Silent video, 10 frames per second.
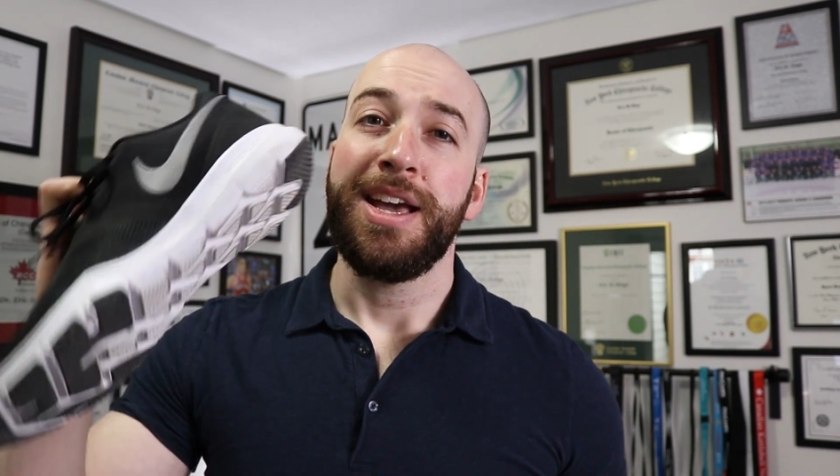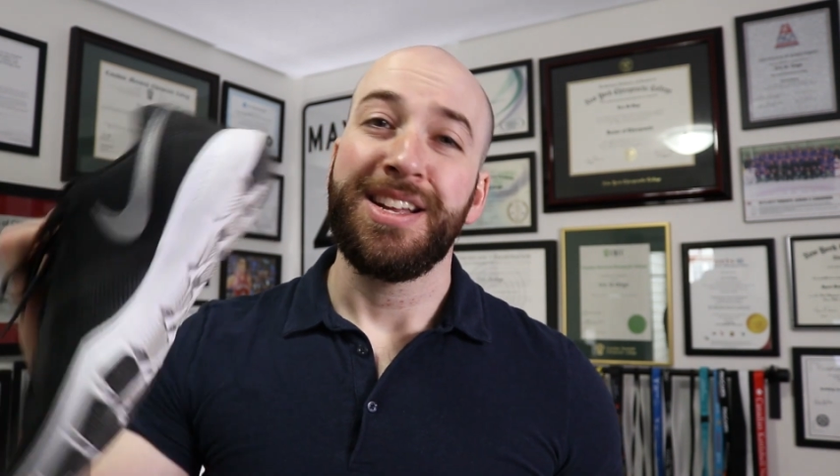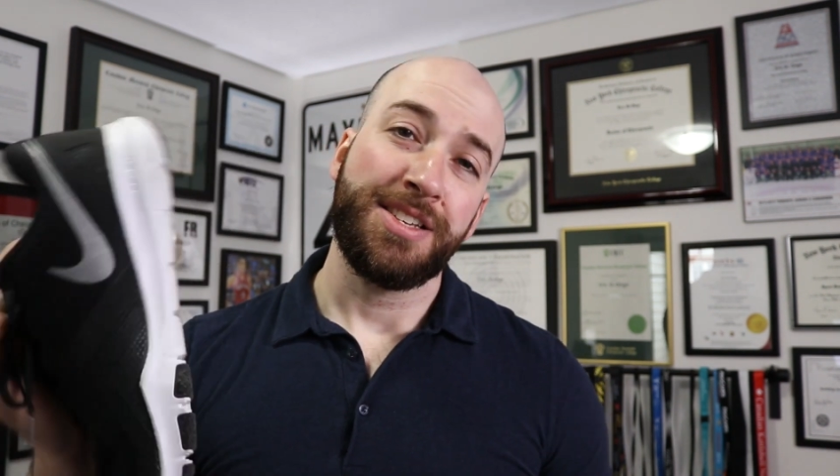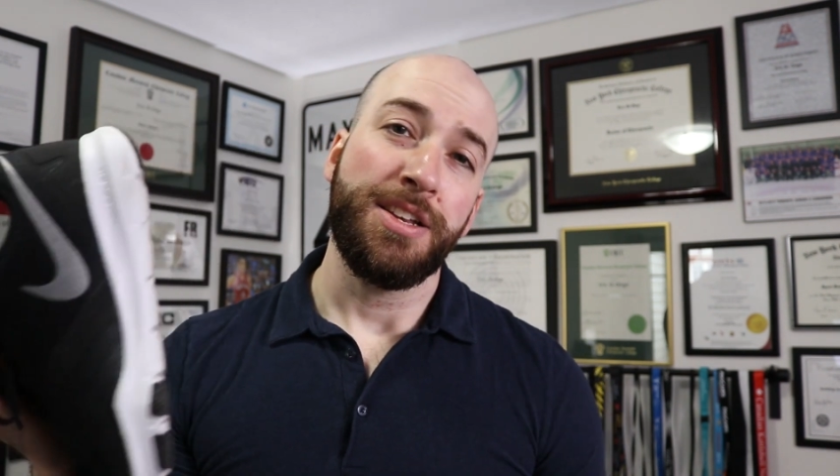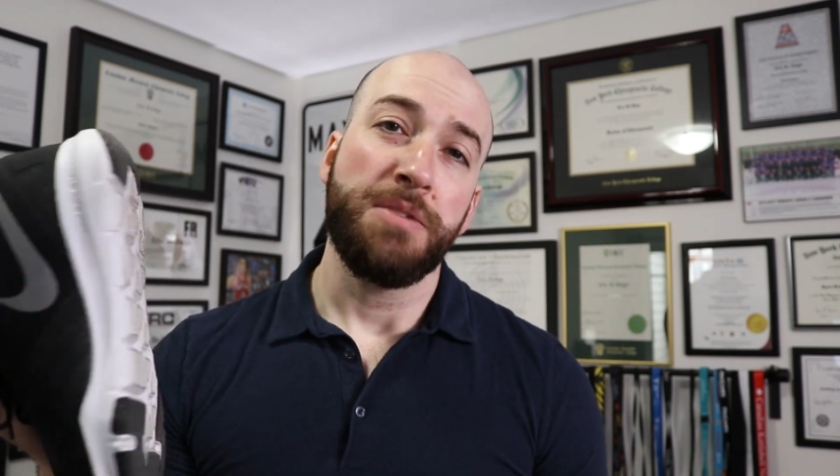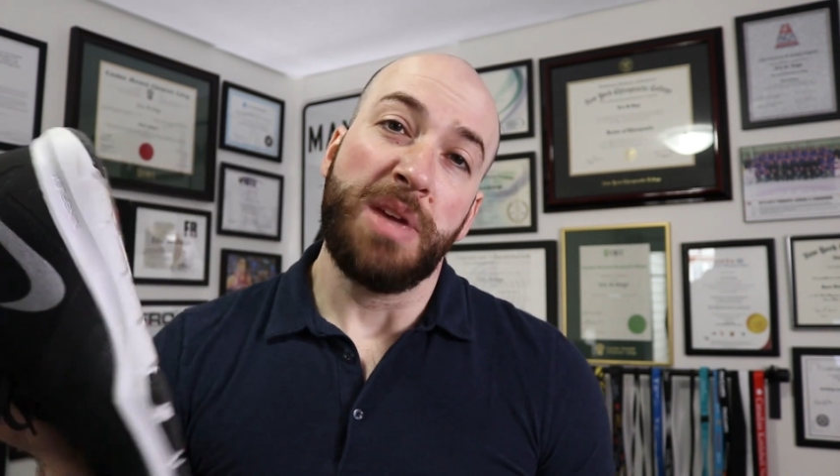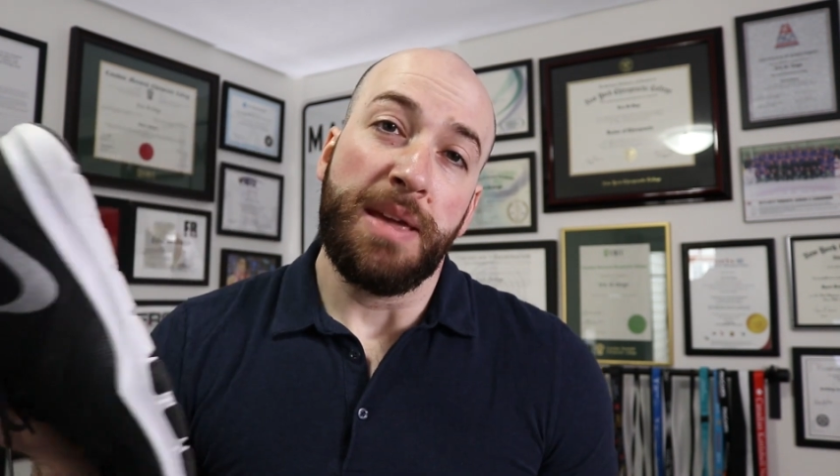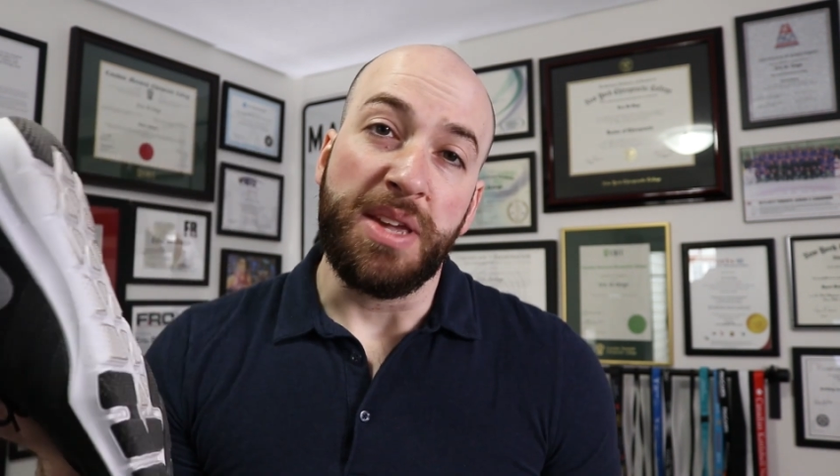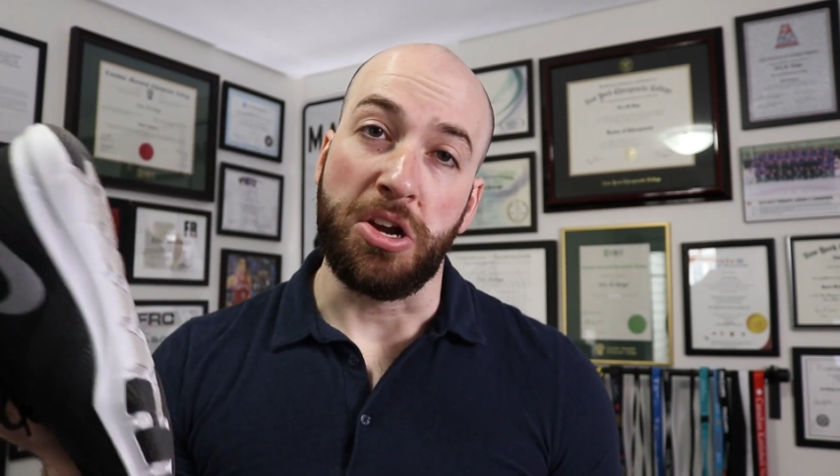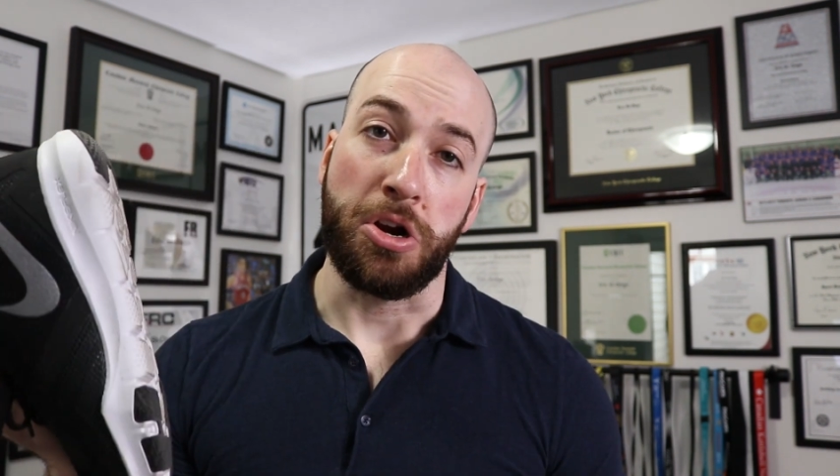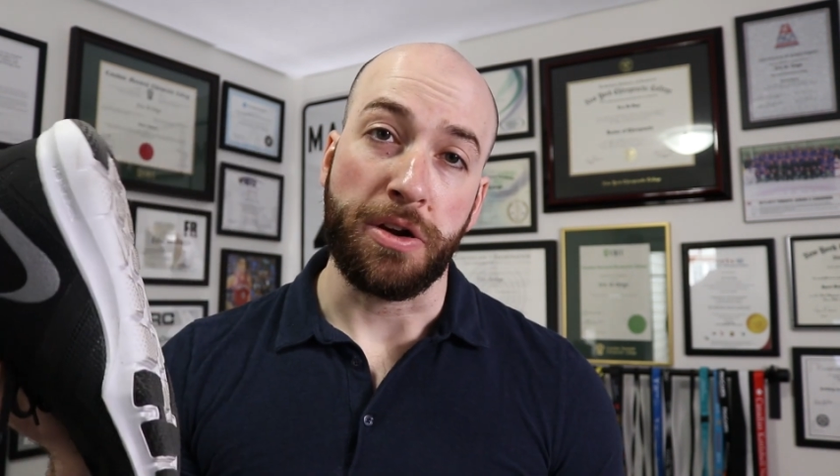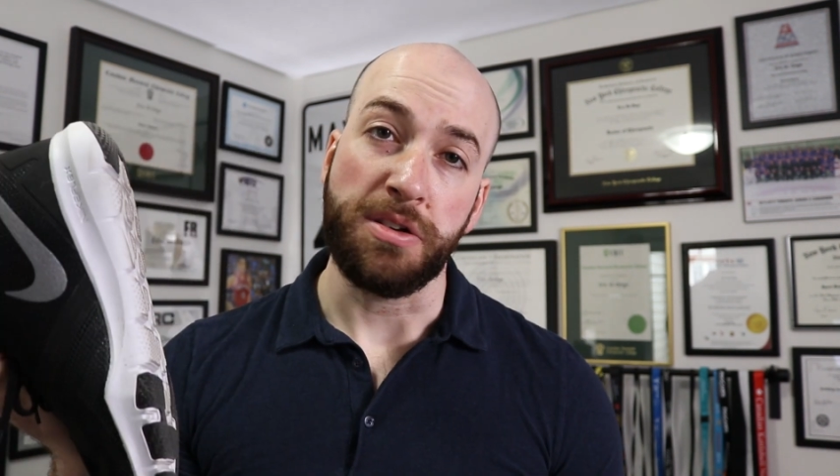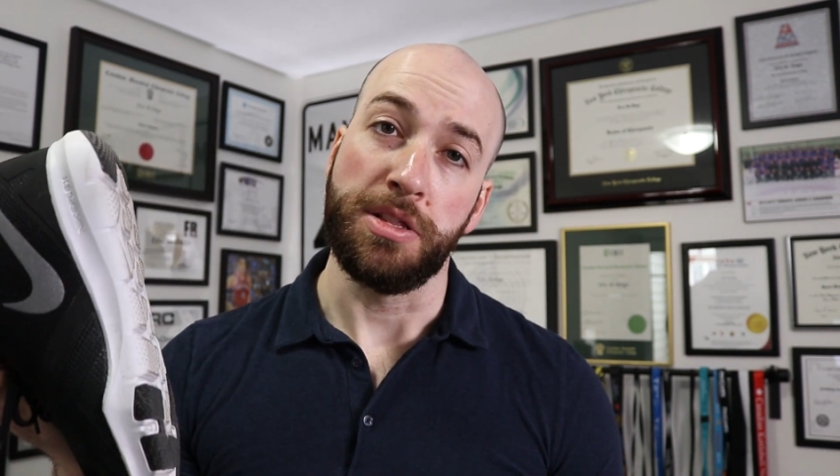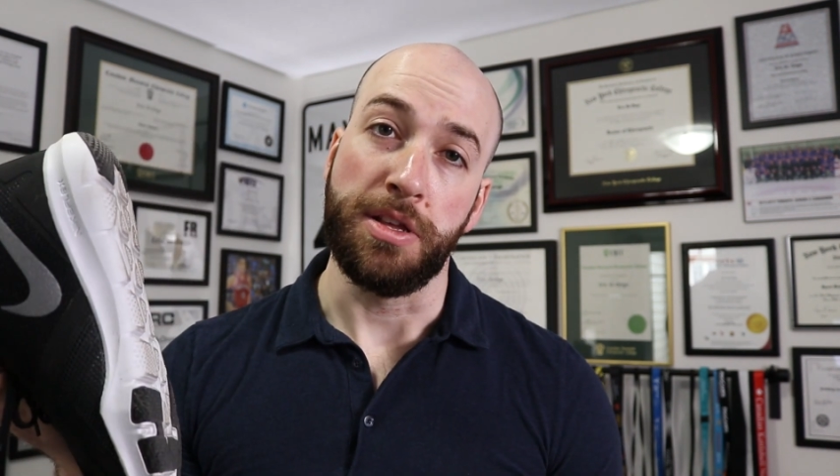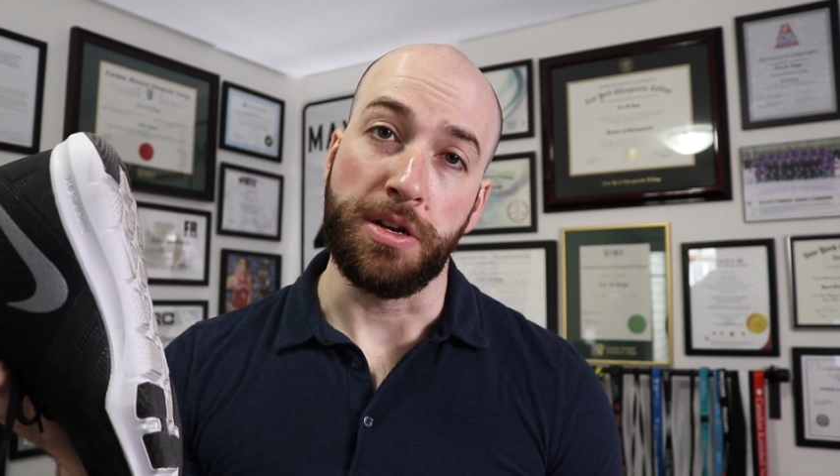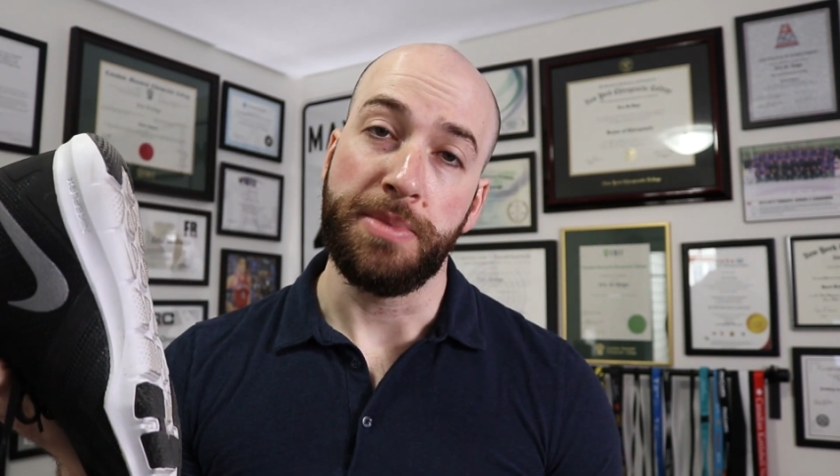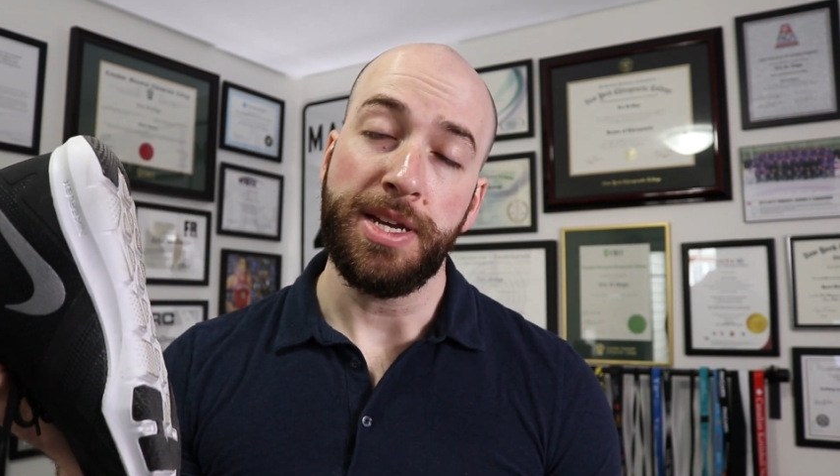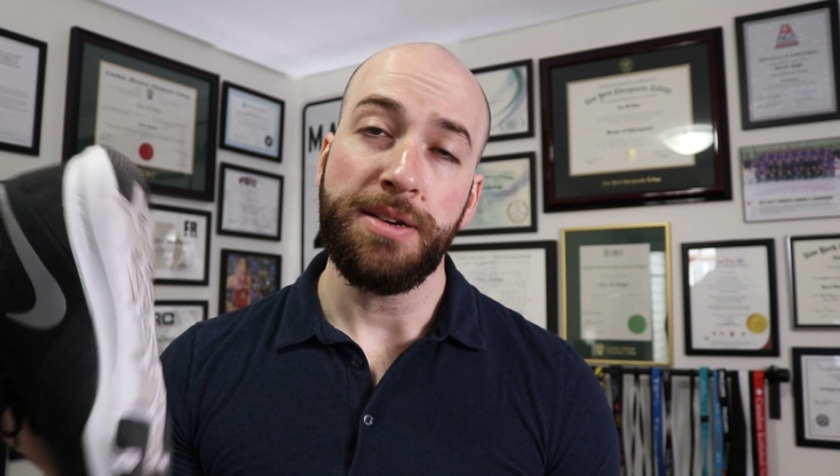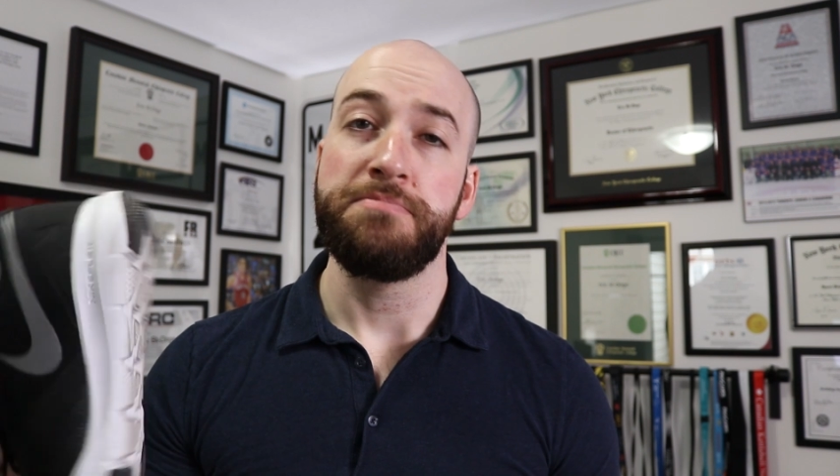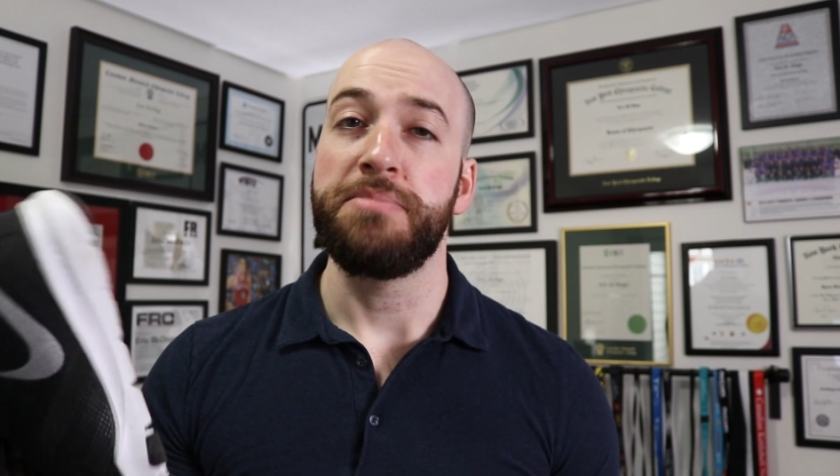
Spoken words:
it's gonna maybe hurt a little bit,